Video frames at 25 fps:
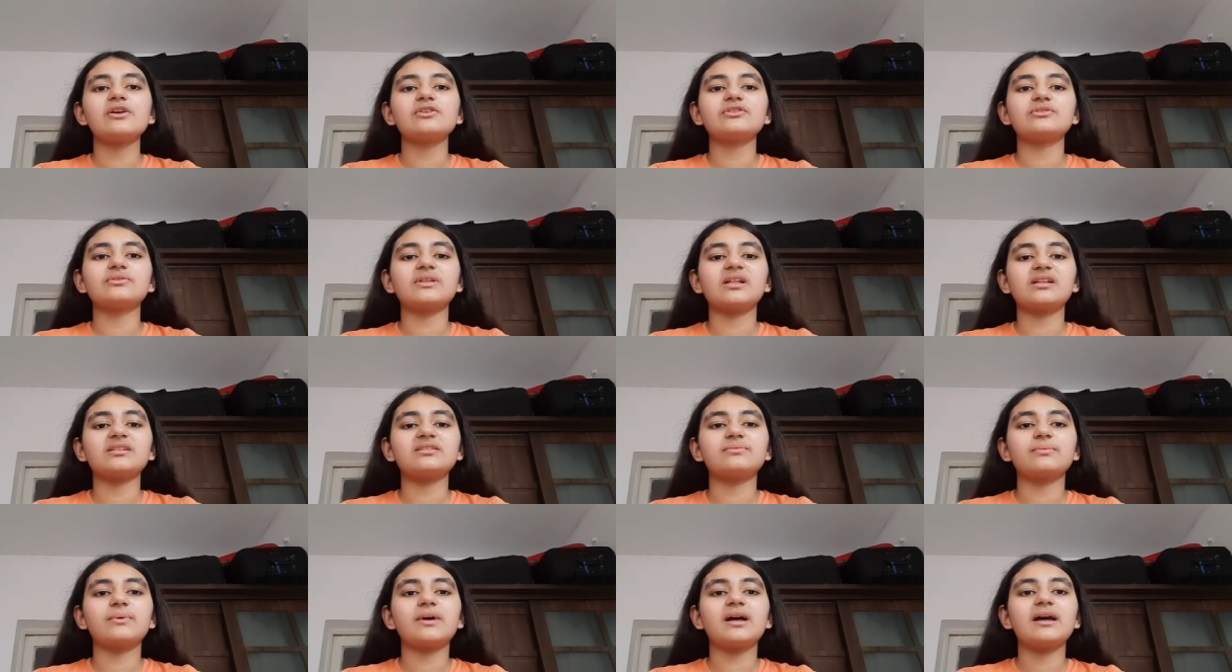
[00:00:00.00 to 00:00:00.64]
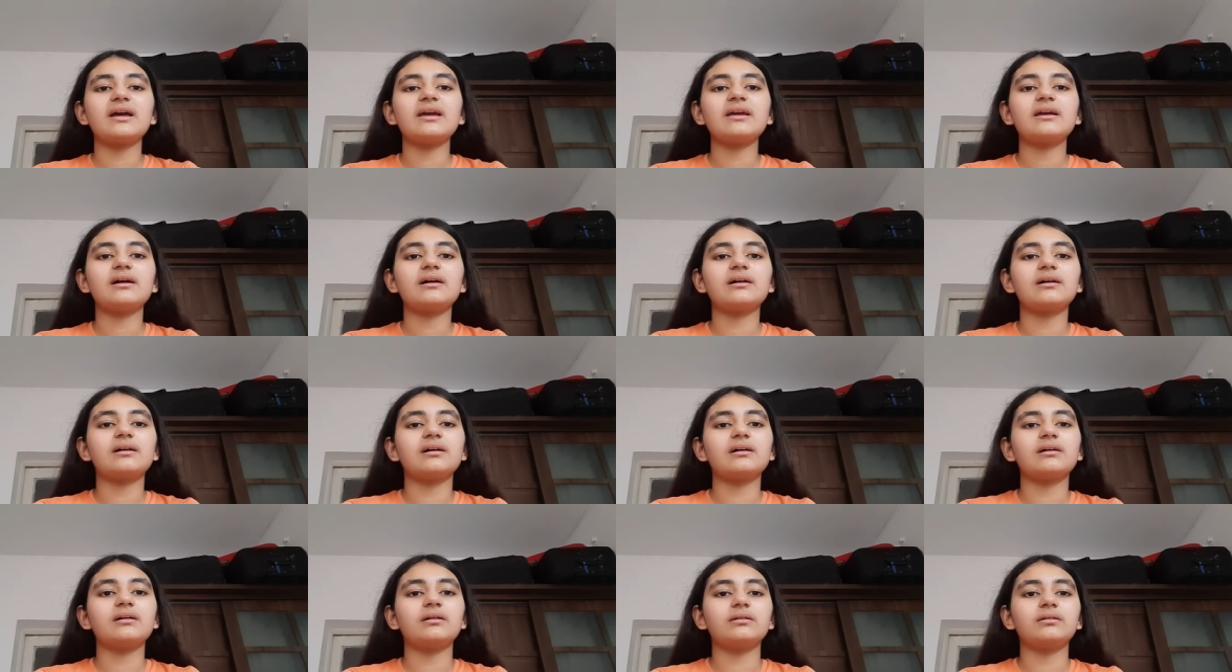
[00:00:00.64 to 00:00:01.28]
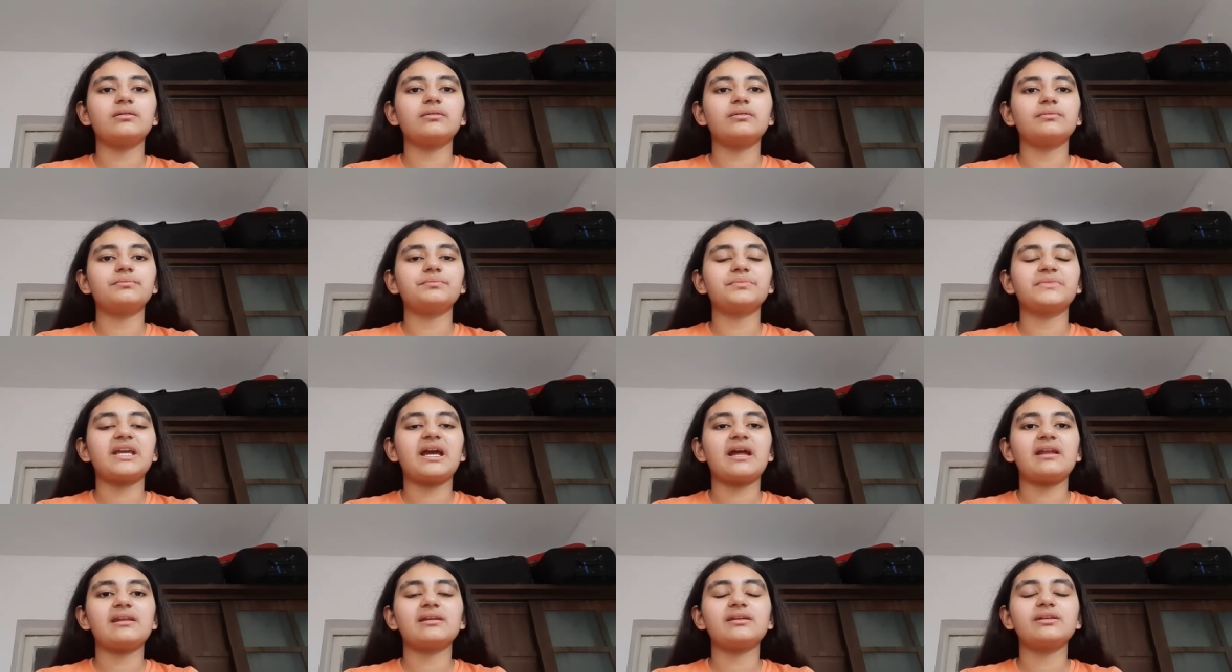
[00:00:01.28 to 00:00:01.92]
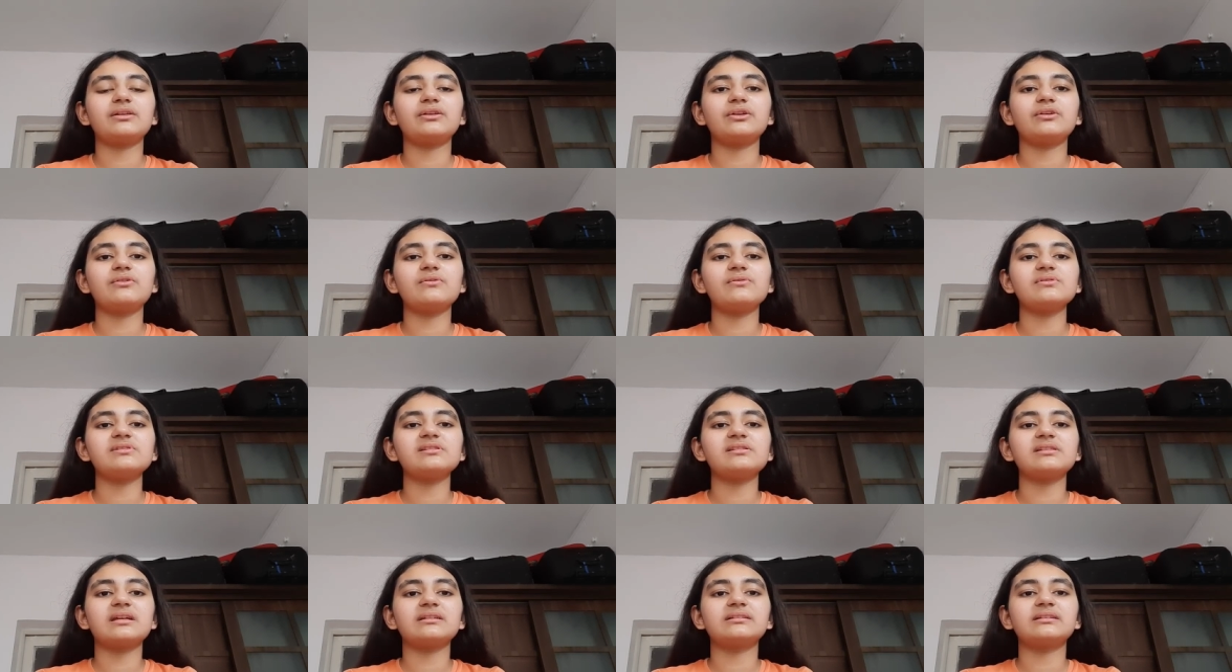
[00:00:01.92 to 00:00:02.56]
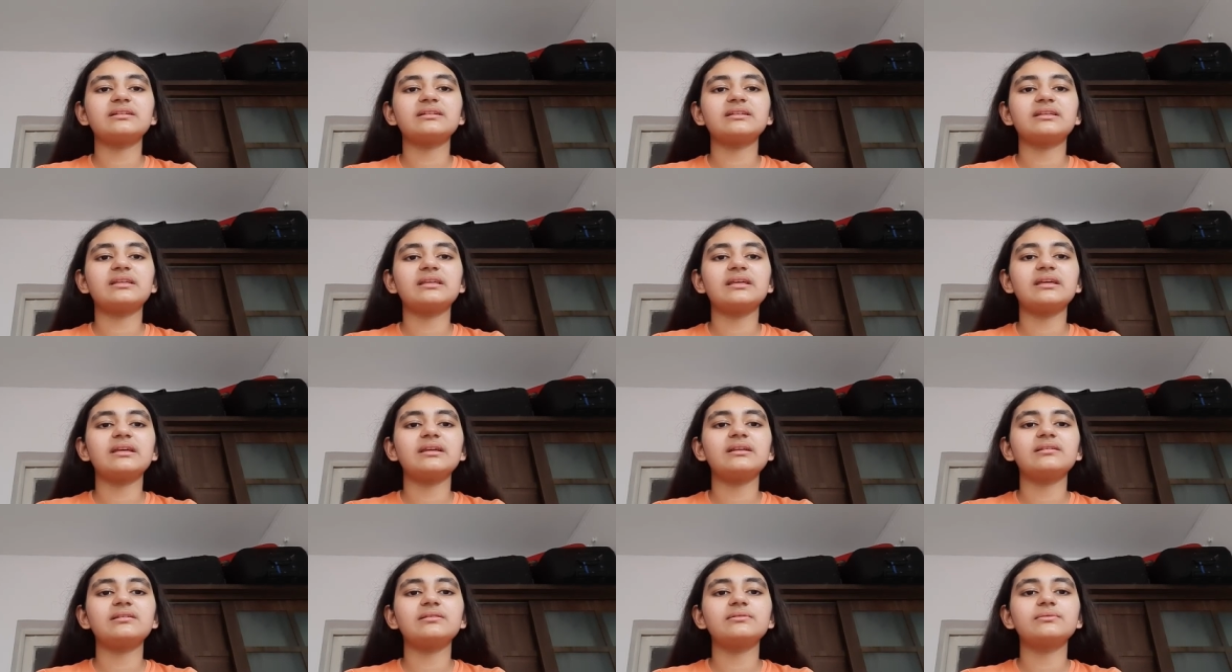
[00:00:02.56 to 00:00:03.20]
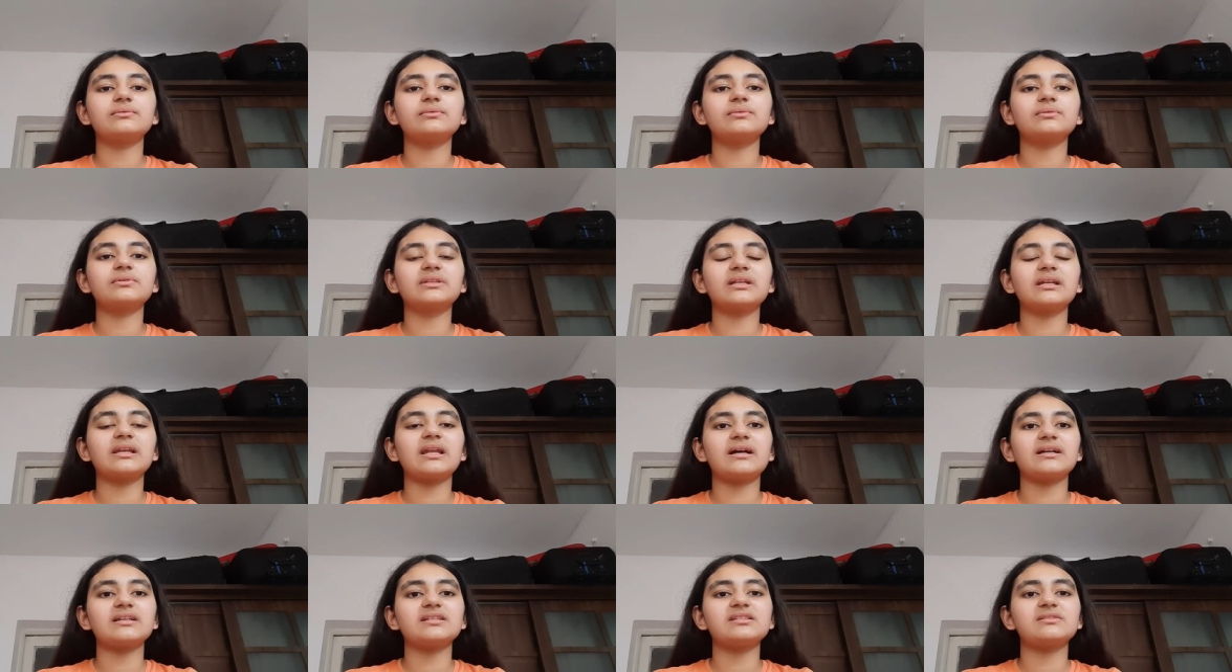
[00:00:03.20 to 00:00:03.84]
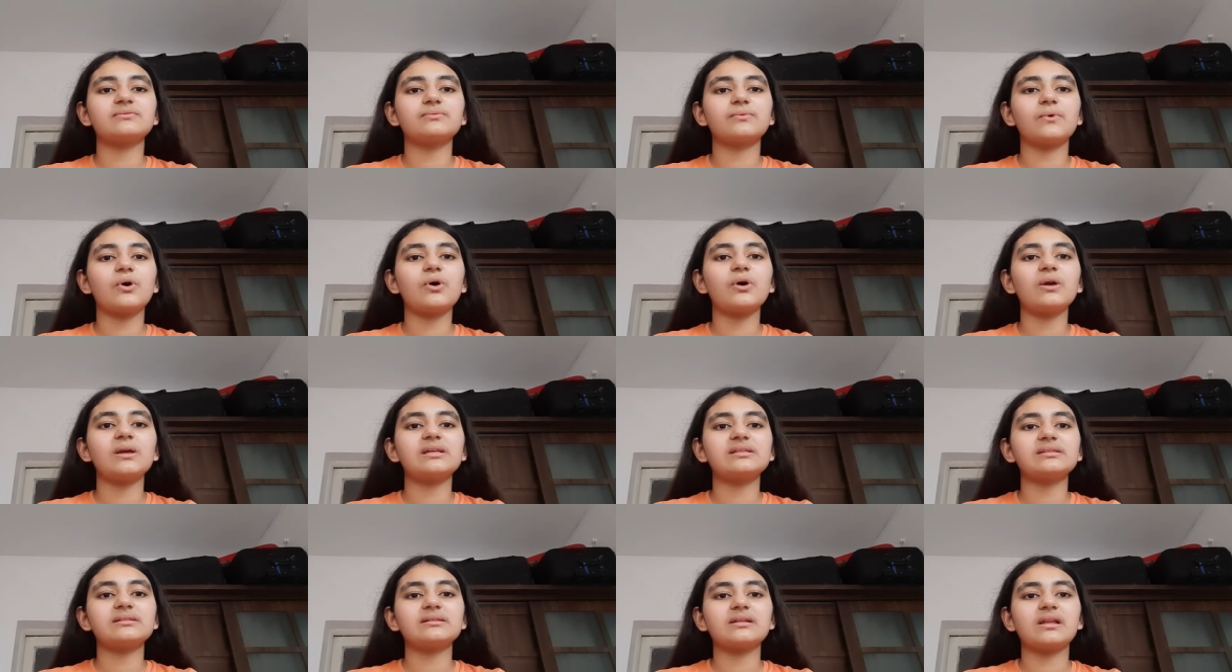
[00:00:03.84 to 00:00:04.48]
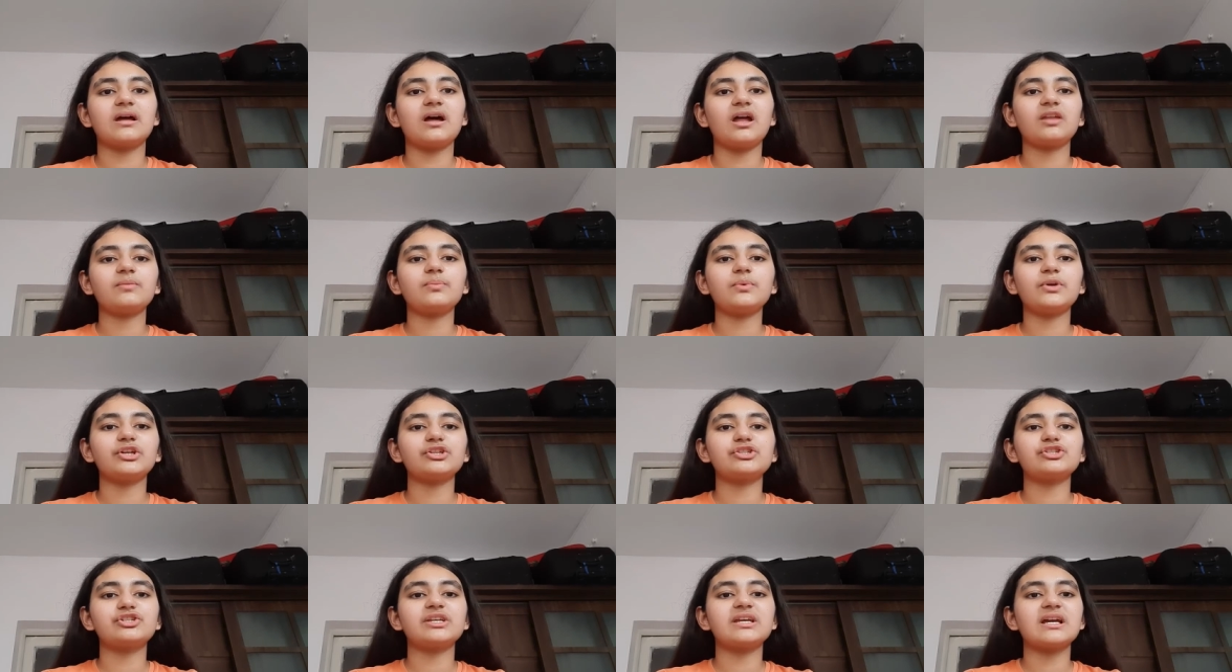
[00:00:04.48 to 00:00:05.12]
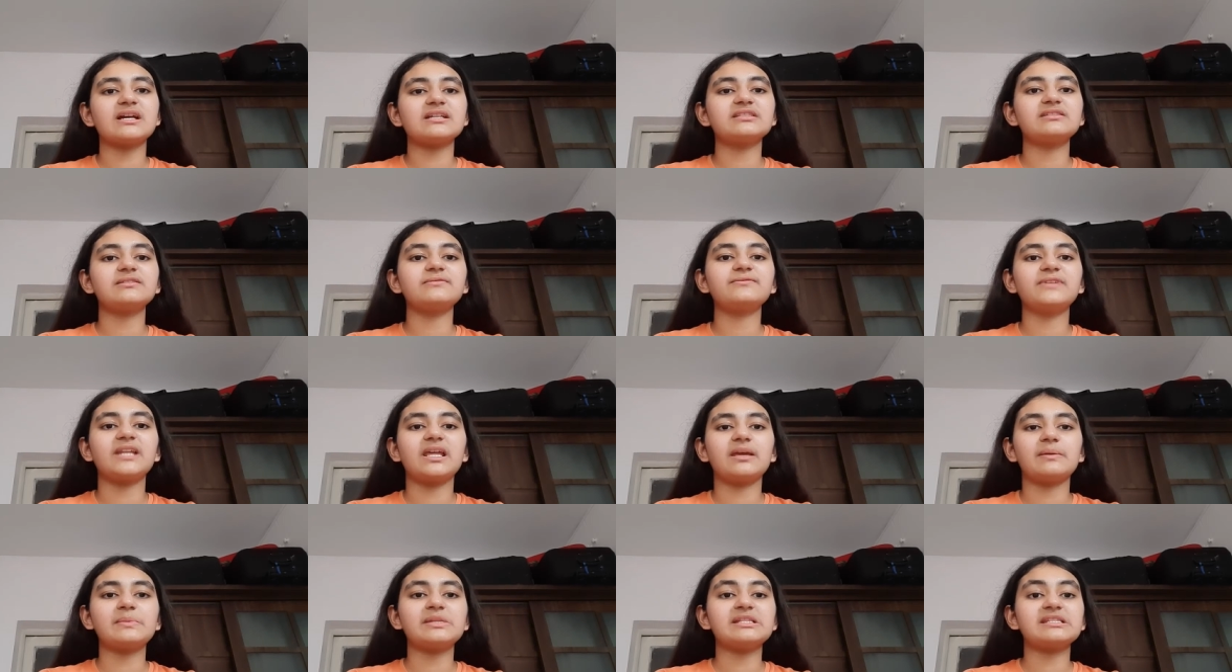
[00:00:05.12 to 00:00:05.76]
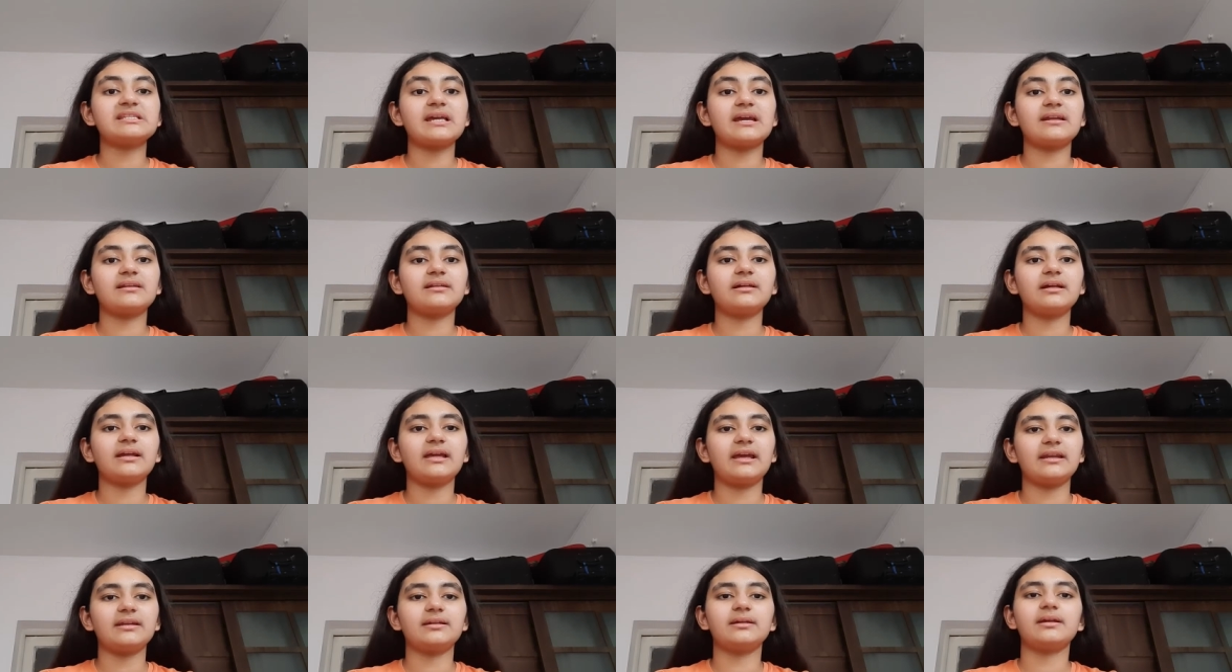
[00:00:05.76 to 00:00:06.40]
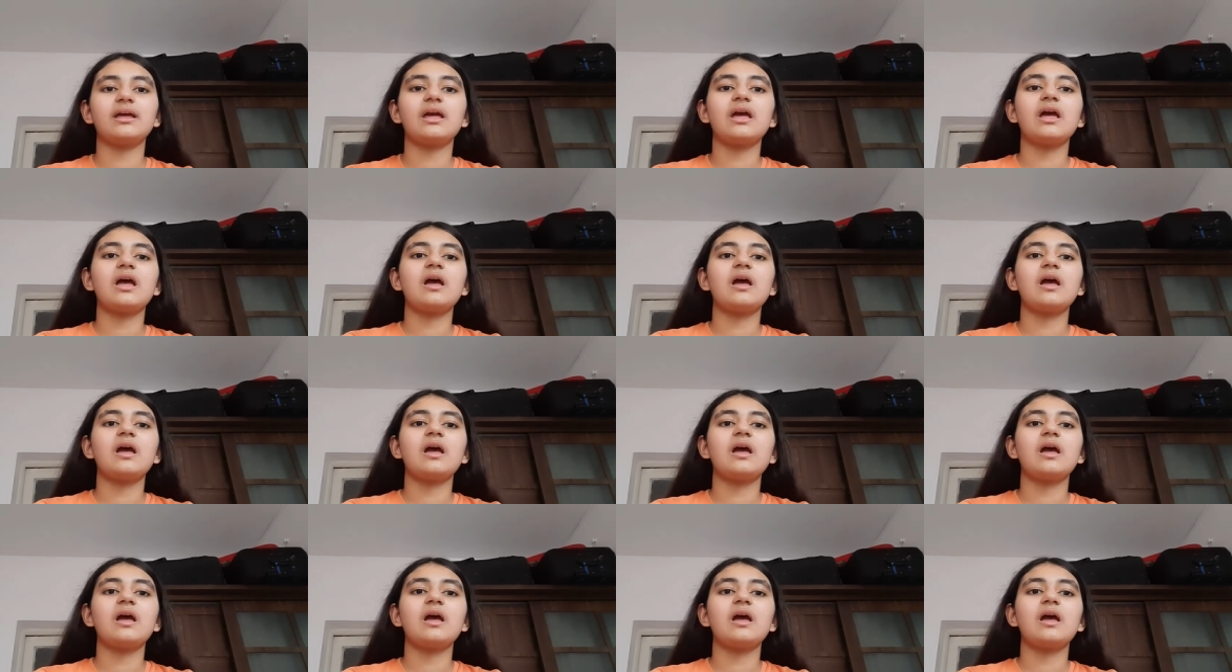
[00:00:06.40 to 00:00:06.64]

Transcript: So that's why uh, Cadogan knows that the key to the last war is Clarke because she has the flame inside her head.